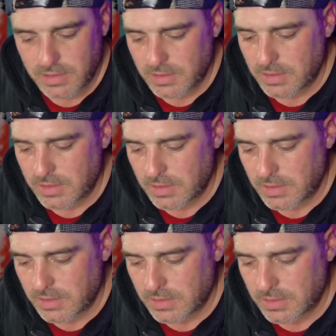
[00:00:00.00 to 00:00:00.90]

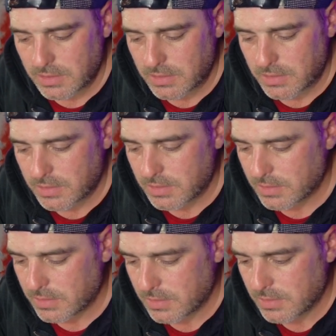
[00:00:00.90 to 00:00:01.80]
and
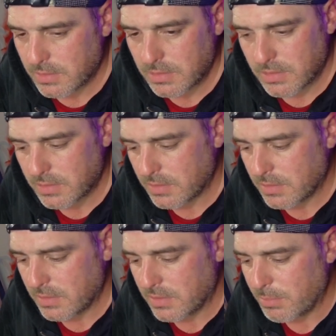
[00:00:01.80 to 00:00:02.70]

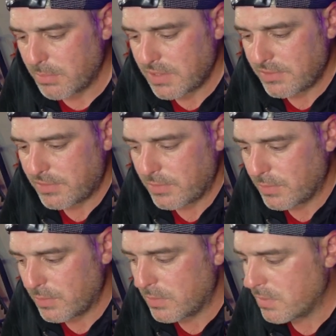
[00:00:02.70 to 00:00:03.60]
the Meet
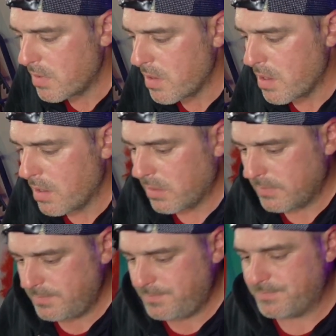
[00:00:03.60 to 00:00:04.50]
2.
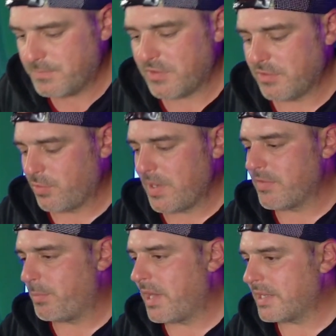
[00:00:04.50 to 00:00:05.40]
So we have
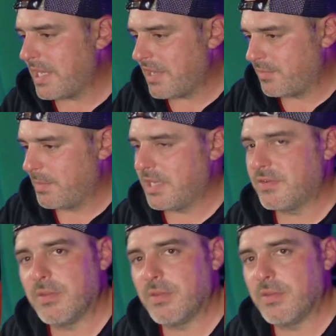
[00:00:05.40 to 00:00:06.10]
the podcast mics, the